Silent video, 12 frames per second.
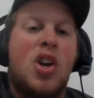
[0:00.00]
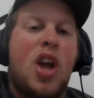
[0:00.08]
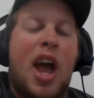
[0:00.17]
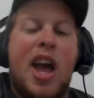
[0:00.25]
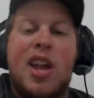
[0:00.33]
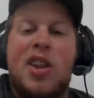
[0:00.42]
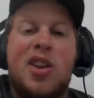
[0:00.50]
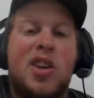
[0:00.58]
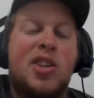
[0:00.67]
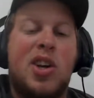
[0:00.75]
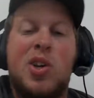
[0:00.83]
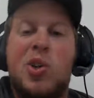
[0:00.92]
And a
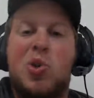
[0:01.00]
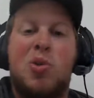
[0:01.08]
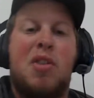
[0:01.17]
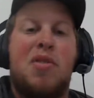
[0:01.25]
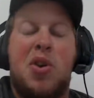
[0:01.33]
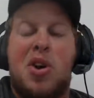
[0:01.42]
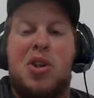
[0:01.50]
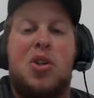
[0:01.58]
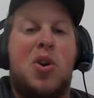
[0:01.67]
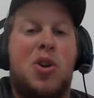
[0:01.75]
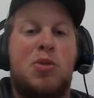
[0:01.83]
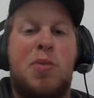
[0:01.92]
sunken tree, if you hook a
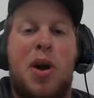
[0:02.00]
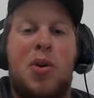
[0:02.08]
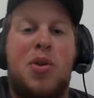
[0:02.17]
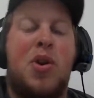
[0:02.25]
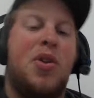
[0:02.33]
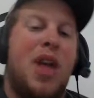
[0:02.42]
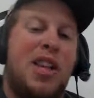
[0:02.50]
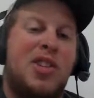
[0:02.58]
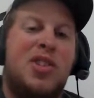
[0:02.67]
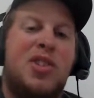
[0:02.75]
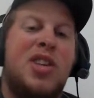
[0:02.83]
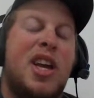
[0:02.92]
largemouth on that
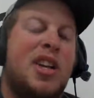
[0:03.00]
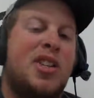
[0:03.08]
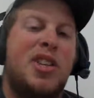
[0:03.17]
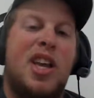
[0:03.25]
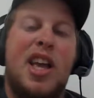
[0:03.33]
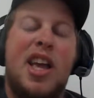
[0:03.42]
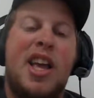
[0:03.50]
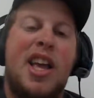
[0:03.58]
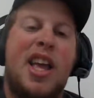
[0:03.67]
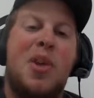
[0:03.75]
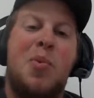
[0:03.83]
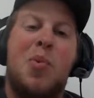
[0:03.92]
6,
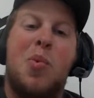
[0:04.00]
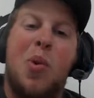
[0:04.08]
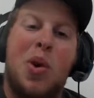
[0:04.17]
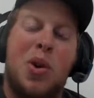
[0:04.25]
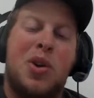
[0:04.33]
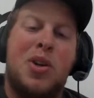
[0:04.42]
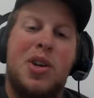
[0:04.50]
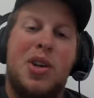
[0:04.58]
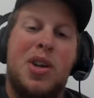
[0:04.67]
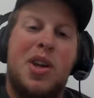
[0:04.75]
can work,